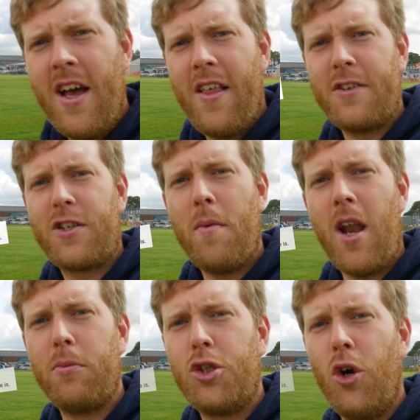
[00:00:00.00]
That's
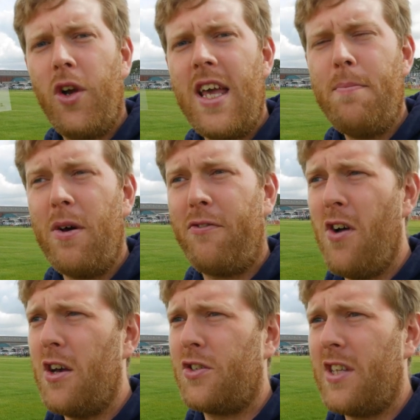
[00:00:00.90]
coming up shortly, but
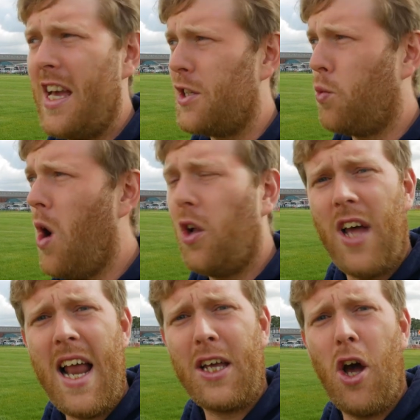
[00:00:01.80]
first, it's World
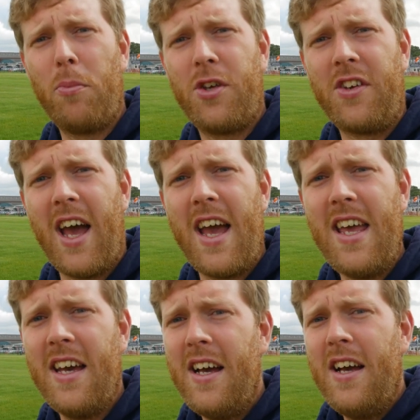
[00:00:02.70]
Helicopter Day,
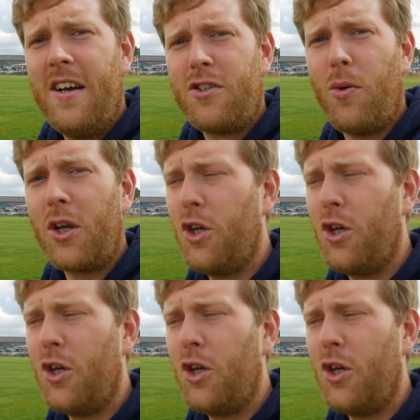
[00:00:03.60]
so I